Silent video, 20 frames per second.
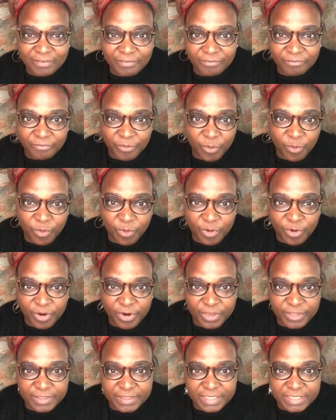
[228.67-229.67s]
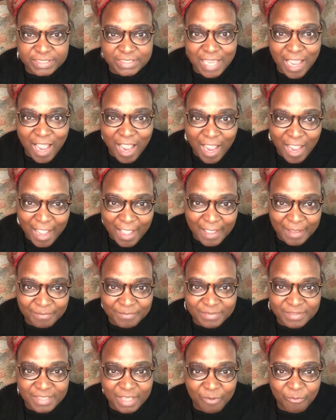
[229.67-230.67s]
for the
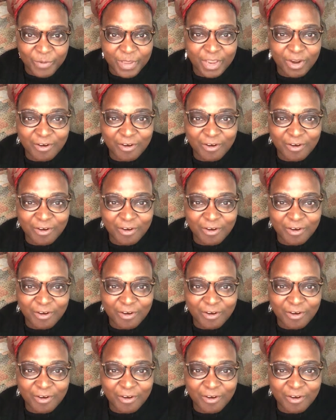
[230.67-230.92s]
times that we